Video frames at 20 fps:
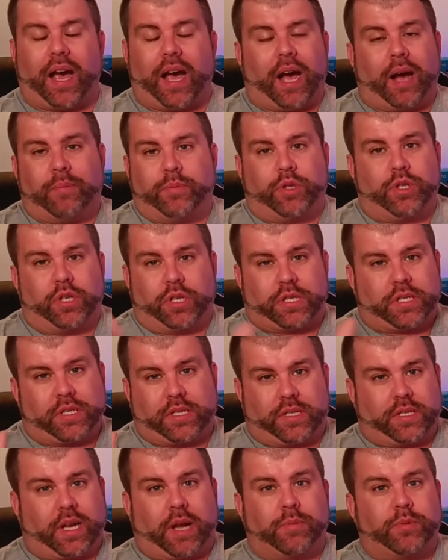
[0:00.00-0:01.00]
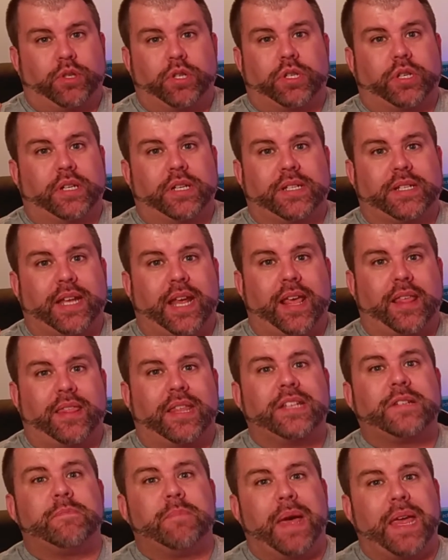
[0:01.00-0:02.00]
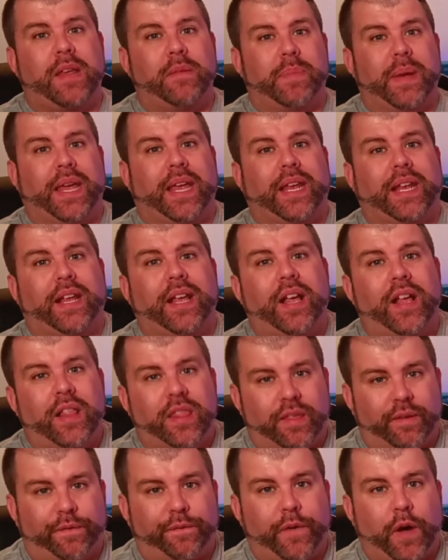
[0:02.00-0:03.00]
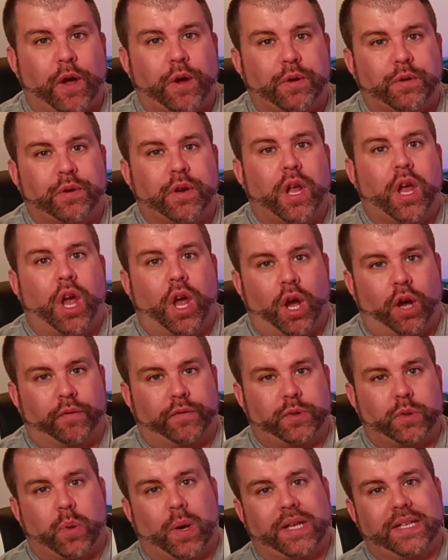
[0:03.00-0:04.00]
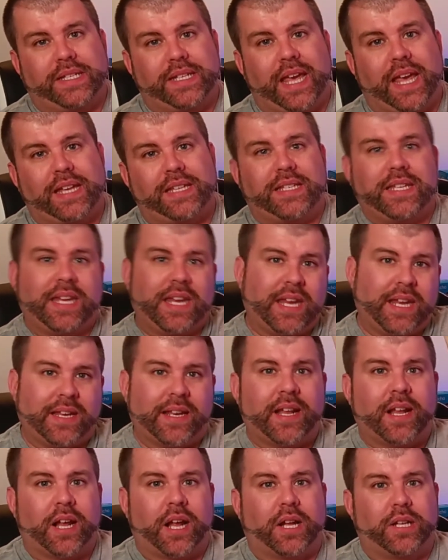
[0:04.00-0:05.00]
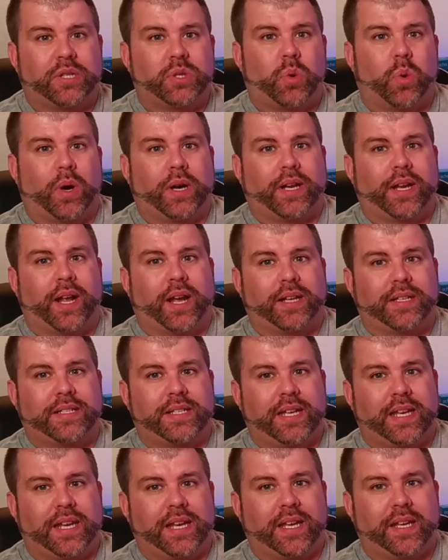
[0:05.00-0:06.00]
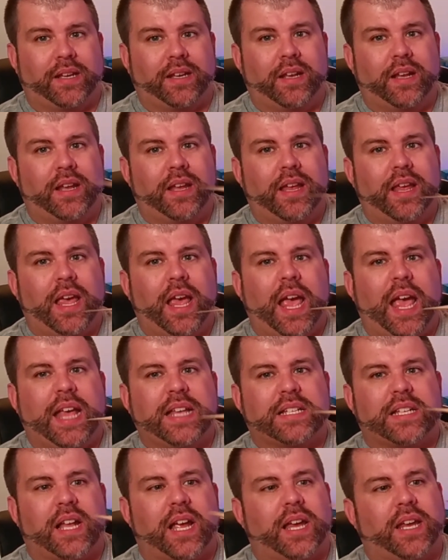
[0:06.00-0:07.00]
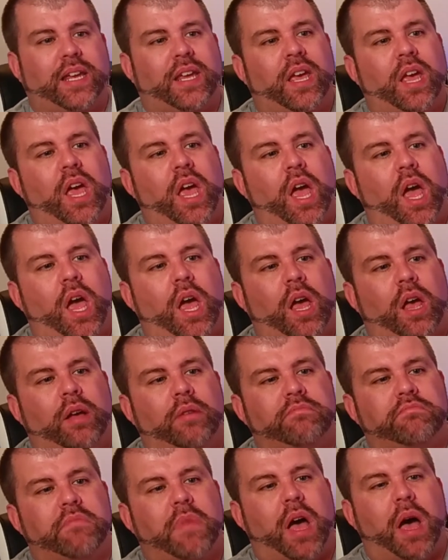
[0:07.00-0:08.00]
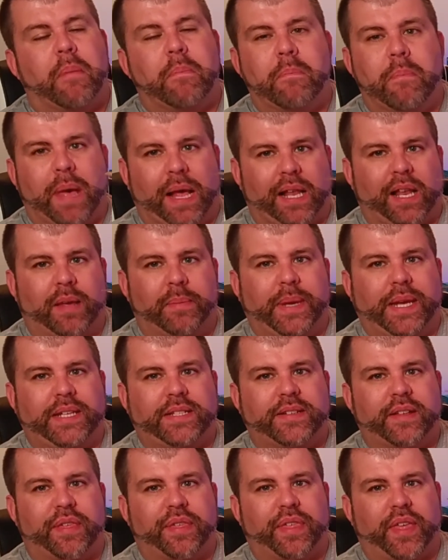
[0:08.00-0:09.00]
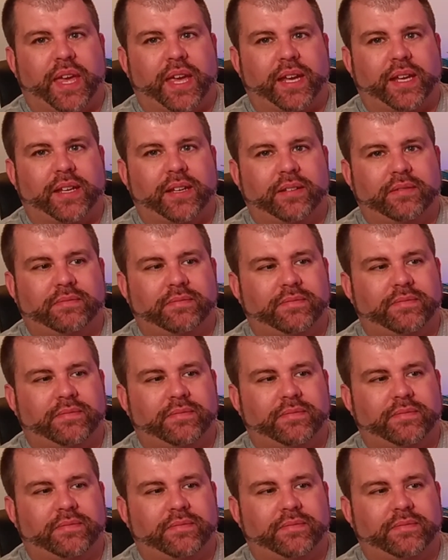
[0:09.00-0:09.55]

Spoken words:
I'm just going to say it. This may be the phone of 2018 and 2019. It's like a millimeter thick.